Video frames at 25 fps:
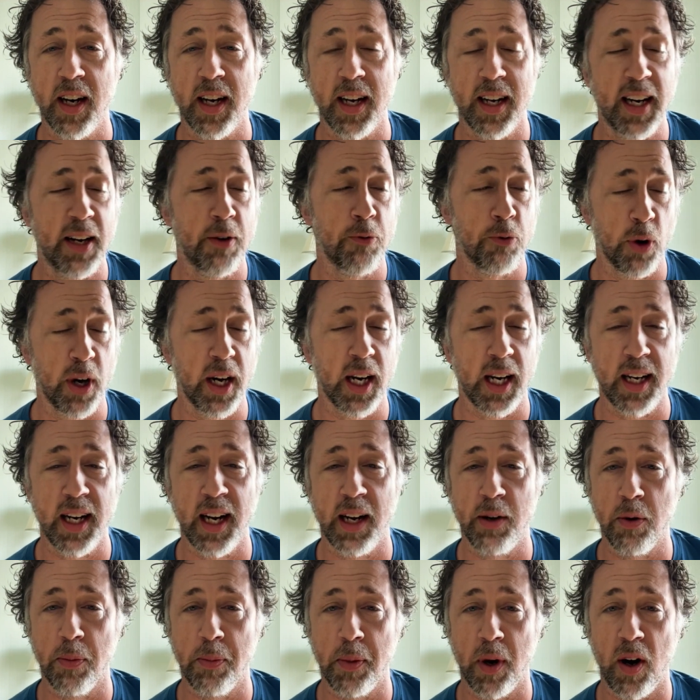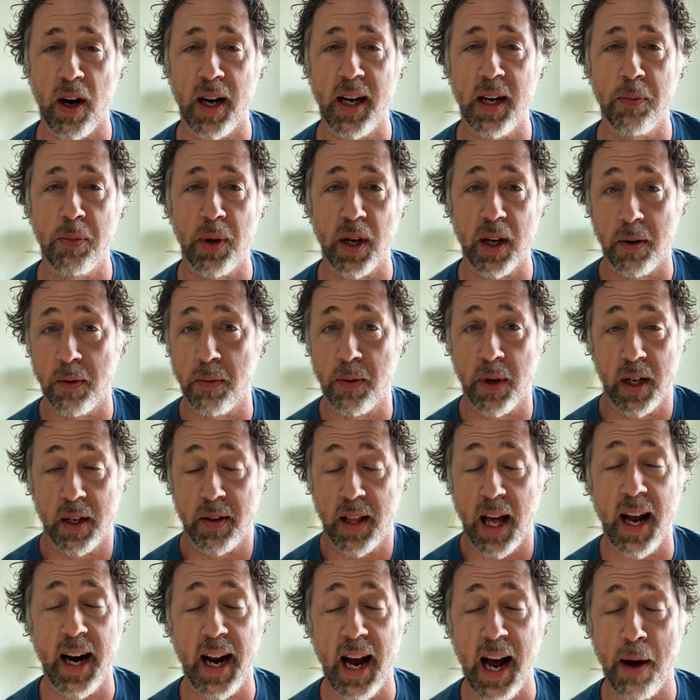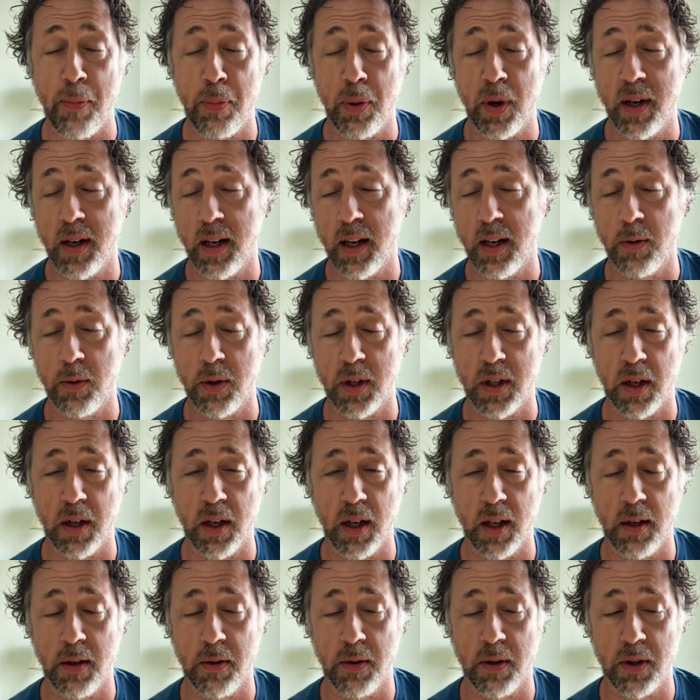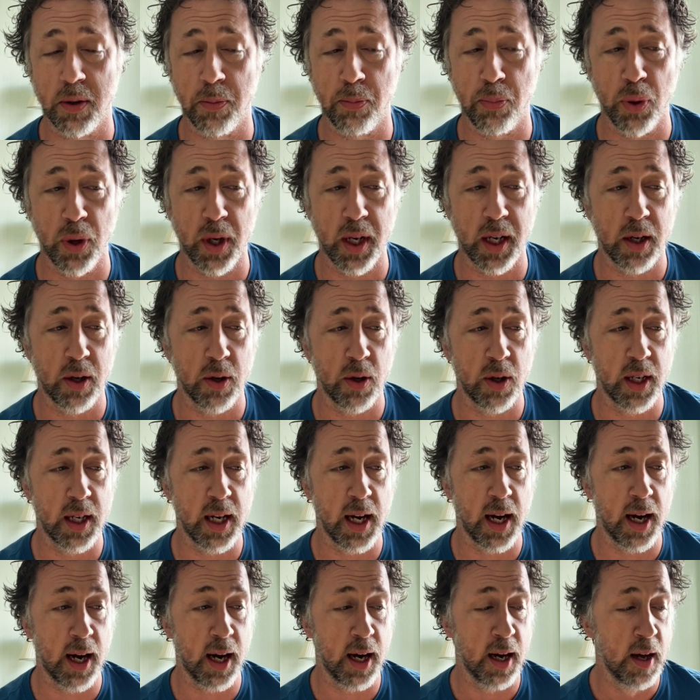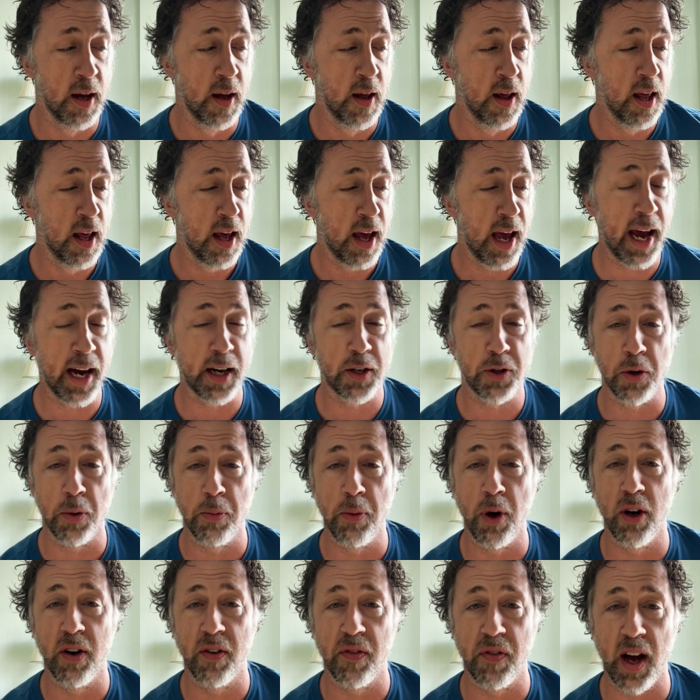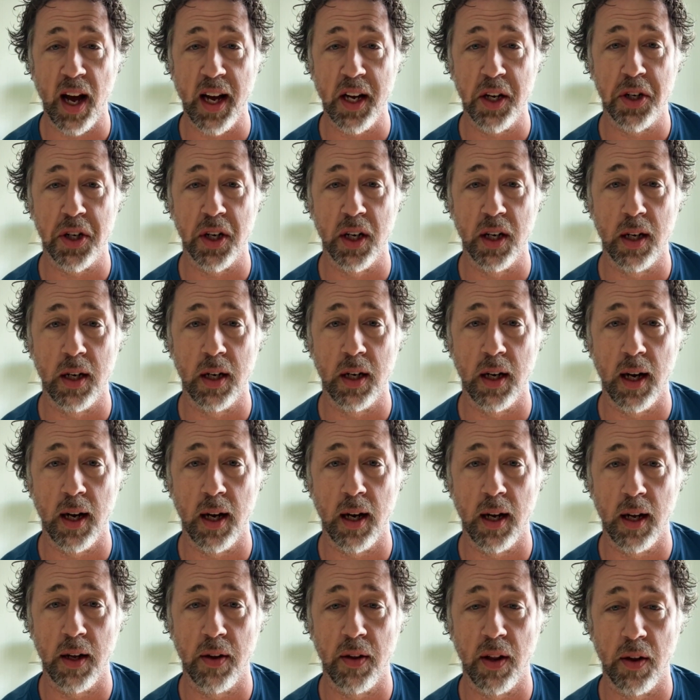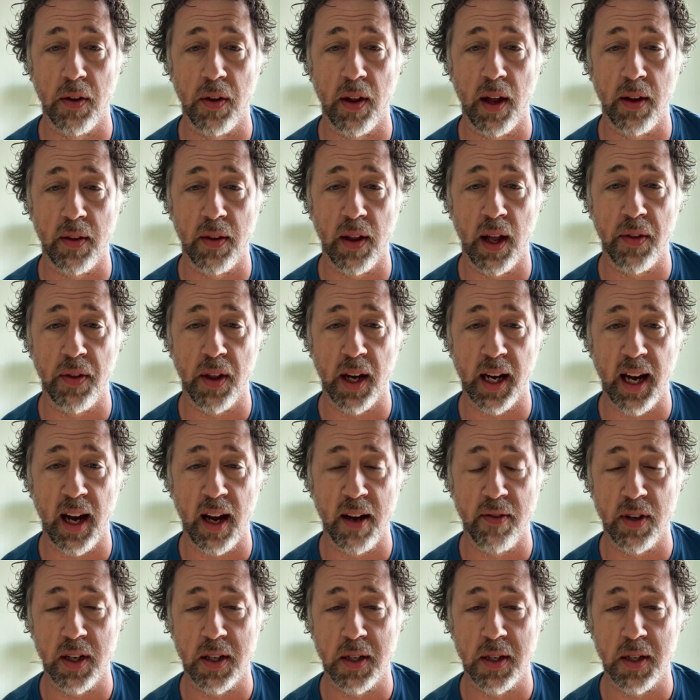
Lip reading: You didn't really need reminding, but that happened, and it was a pretty good extra motivation that they gave